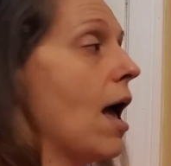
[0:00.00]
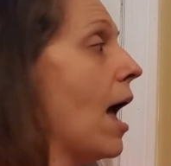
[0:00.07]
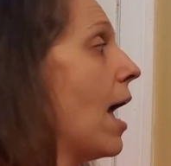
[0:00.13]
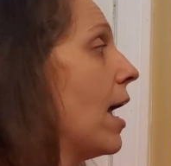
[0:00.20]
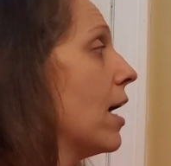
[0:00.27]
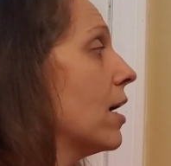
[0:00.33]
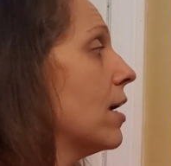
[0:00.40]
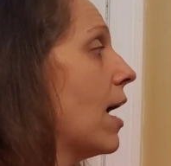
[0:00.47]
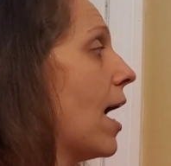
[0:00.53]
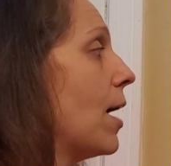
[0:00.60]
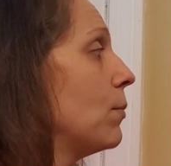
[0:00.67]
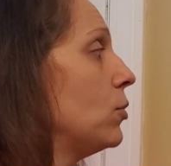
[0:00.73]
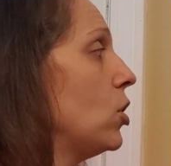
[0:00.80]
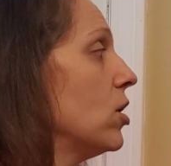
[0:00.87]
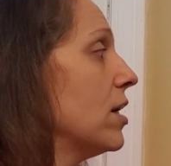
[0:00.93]
And
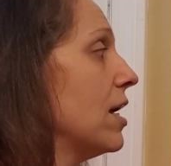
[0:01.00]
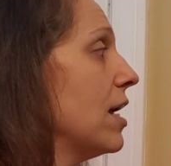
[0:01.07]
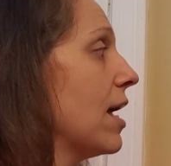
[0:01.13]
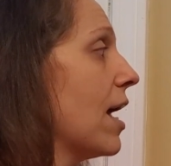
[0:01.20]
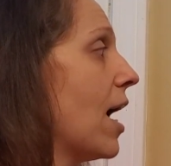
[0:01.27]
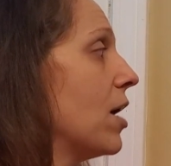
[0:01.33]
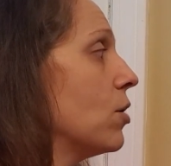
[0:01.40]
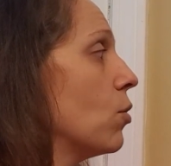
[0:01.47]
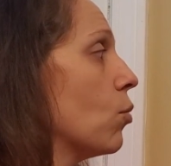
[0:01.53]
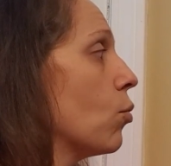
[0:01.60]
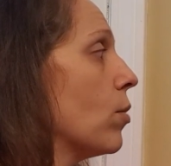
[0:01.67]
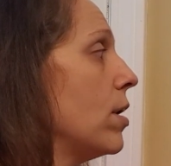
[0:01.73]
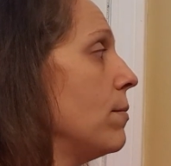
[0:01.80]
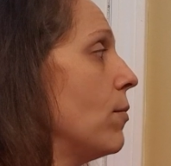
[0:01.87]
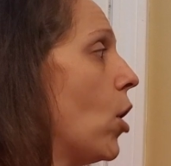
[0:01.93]
I'm looking at
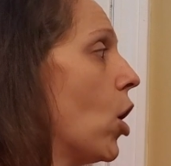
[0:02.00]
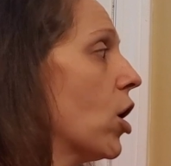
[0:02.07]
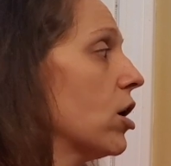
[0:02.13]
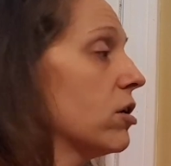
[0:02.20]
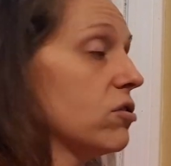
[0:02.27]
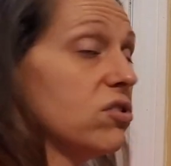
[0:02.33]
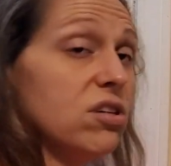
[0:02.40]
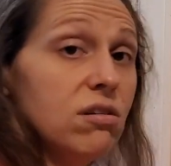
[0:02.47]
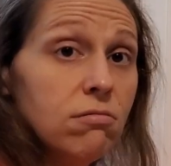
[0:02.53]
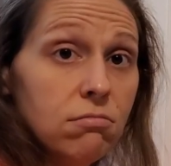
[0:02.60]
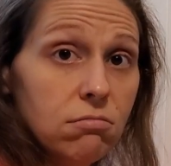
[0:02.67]
remarked.